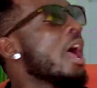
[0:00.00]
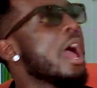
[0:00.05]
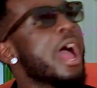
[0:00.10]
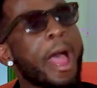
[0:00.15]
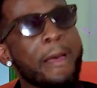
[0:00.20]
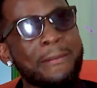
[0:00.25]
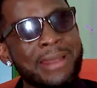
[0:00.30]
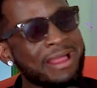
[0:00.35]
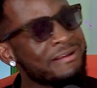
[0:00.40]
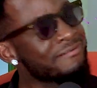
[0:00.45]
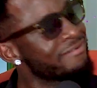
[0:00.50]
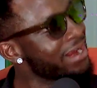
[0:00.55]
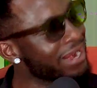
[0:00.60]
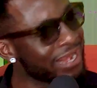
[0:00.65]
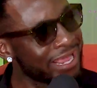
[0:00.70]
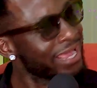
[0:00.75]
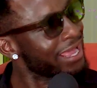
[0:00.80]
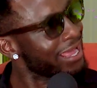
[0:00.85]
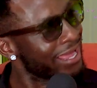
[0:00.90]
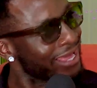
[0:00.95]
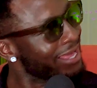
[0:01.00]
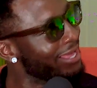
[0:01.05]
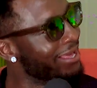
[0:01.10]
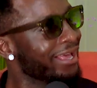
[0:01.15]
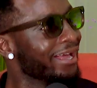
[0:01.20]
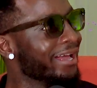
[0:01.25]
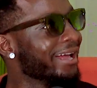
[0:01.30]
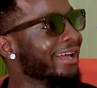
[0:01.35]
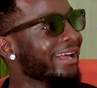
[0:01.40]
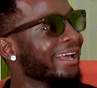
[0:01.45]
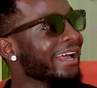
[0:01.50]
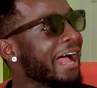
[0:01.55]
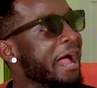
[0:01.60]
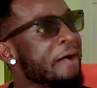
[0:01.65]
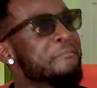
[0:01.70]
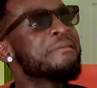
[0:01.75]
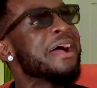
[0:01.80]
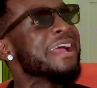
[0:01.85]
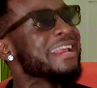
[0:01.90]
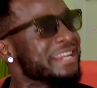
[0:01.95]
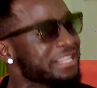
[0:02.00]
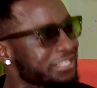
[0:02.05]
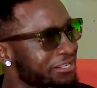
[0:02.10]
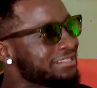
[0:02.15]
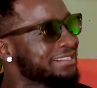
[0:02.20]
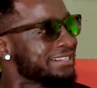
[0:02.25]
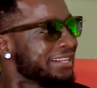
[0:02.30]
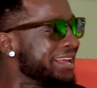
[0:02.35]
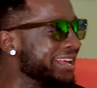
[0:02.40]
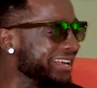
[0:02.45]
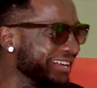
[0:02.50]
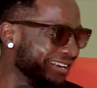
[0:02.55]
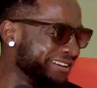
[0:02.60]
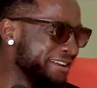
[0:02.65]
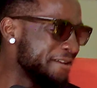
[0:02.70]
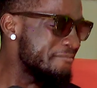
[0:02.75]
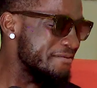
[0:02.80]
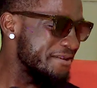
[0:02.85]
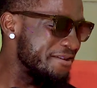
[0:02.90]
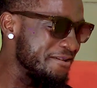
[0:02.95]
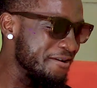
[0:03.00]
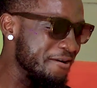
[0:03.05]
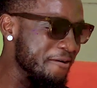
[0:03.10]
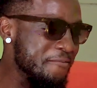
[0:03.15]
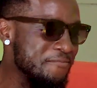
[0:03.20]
really? I need to sleep, you know.